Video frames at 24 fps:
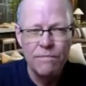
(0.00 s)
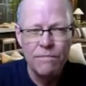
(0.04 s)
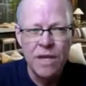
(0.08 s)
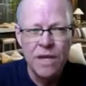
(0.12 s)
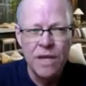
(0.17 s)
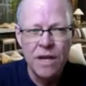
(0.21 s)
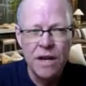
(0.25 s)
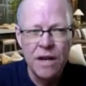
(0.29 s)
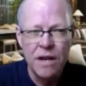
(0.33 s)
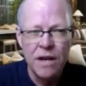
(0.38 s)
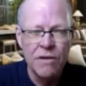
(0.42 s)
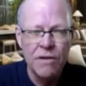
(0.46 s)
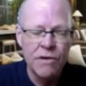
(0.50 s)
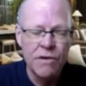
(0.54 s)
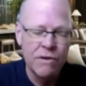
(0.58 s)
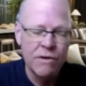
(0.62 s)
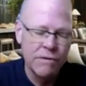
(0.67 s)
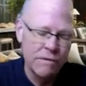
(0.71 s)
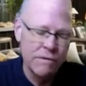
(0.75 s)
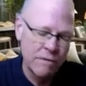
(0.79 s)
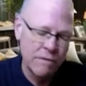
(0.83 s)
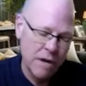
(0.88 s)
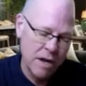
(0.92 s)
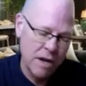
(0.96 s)

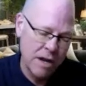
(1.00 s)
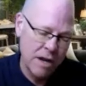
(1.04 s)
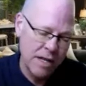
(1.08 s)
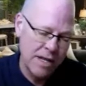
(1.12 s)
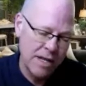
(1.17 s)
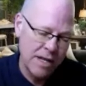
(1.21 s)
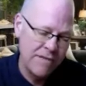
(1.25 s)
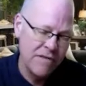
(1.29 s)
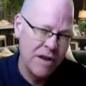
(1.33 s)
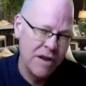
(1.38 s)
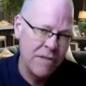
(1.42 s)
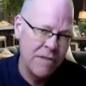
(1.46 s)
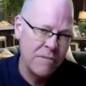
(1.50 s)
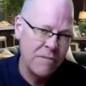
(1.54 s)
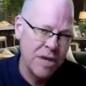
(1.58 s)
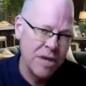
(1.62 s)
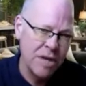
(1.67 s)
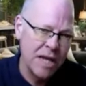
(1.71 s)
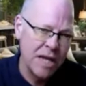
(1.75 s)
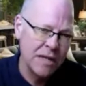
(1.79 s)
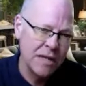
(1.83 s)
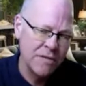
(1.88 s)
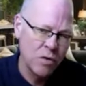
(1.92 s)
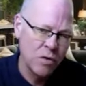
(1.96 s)
even
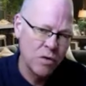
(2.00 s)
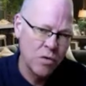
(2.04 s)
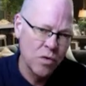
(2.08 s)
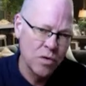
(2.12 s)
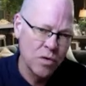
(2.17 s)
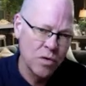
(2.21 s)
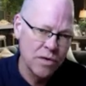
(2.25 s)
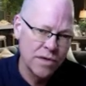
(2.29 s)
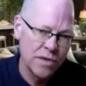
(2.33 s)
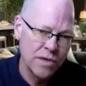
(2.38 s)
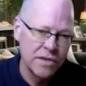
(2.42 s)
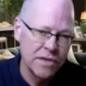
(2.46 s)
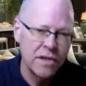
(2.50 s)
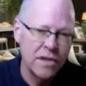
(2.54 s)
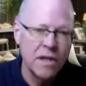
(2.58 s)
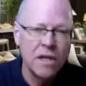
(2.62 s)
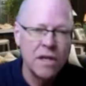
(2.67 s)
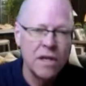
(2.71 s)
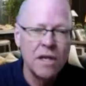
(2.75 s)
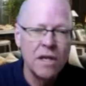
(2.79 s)
MBA level courses.